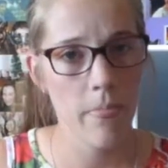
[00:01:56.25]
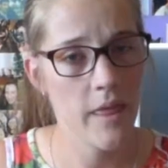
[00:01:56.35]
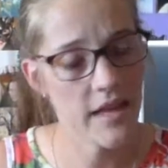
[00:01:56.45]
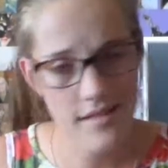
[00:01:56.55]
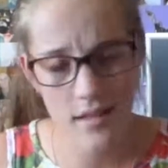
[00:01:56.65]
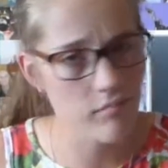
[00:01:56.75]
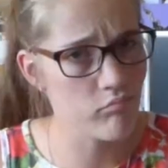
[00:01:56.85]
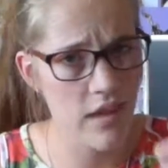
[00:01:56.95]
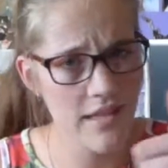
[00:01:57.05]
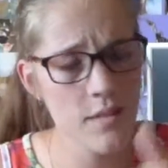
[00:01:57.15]
that's
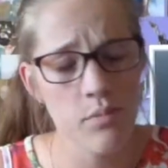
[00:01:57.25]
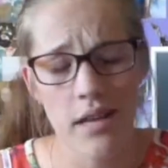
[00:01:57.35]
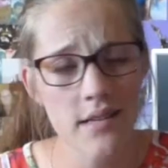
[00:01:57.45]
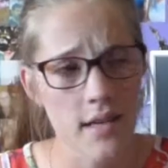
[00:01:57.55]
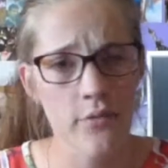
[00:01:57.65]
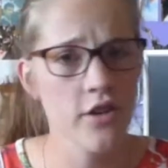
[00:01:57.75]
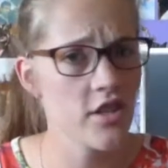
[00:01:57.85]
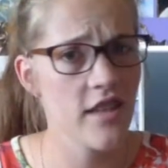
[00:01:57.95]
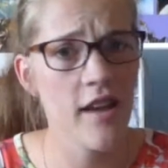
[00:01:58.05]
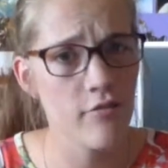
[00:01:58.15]
a plus. I
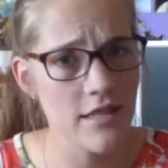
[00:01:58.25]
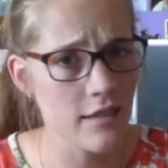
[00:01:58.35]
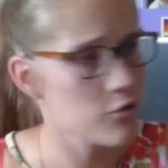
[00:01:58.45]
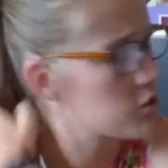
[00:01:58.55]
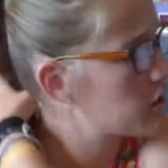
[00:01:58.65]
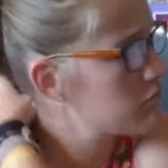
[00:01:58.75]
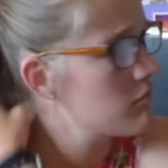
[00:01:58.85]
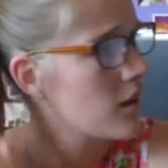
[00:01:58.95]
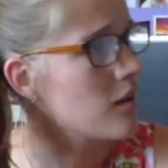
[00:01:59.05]
finished that resolution.